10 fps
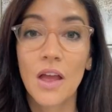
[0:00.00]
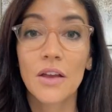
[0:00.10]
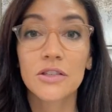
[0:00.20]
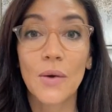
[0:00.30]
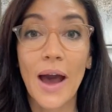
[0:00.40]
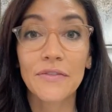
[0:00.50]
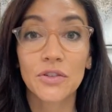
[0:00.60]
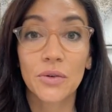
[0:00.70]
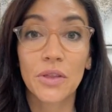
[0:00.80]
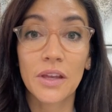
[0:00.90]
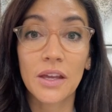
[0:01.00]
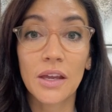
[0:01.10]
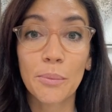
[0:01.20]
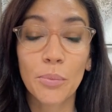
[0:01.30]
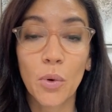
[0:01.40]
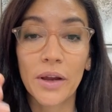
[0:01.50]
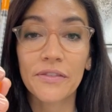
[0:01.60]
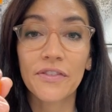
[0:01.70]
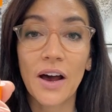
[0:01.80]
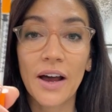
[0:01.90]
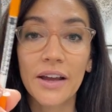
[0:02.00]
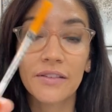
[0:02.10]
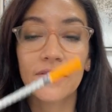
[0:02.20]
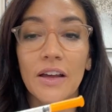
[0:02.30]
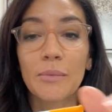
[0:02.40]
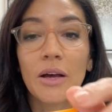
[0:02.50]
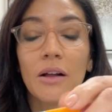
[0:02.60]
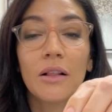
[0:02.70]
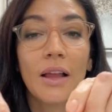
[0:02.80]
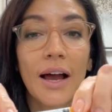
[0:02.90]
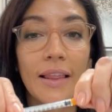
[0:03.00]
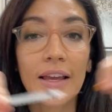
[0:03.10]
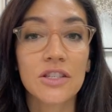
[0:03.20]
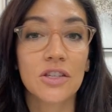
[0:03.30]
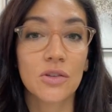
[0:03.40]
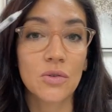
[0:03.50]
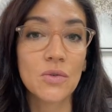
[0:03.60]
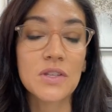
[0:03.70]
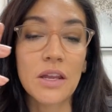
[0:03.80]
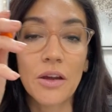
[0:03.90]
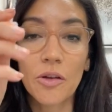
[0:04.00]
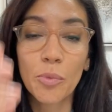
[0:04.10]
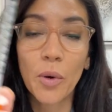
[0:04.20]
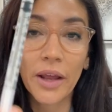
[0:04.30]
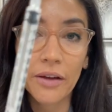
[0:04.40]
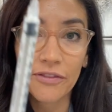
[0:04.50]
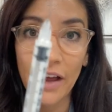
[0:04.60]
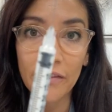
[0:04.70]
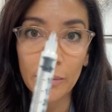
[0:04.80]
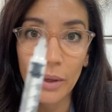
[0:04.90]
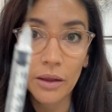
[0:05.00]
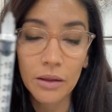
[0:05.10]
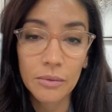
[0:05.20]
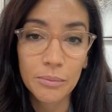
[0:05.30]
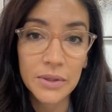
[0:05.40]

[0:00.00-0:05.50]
So after the 0.5 ml, I like to use another 0.5 ml,